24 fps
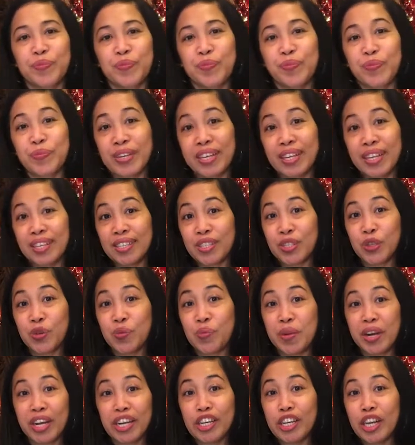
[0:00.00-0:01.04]
My
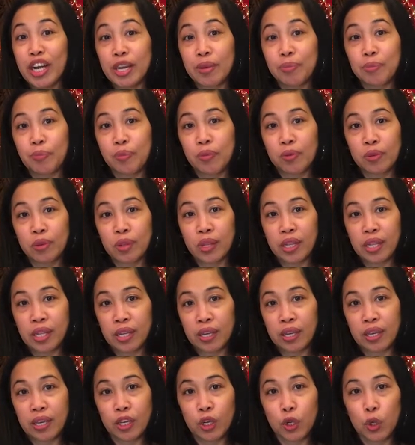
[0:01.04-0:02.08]
suman, I put
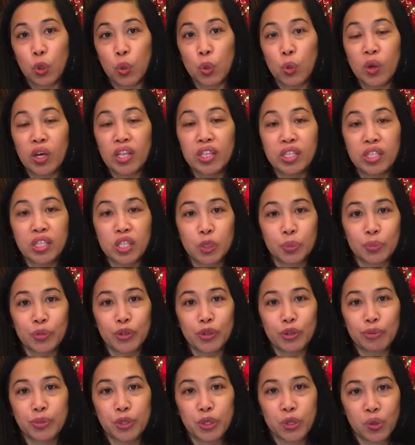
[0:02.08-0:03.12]
like 1 teaspoon
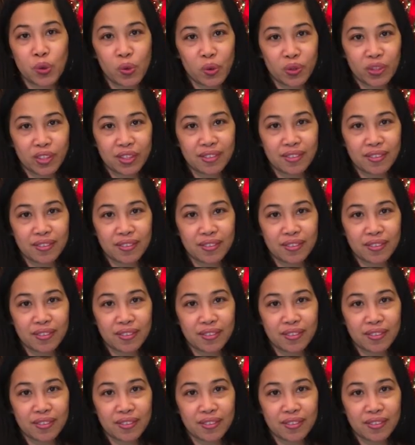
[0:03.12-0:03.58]
of salt,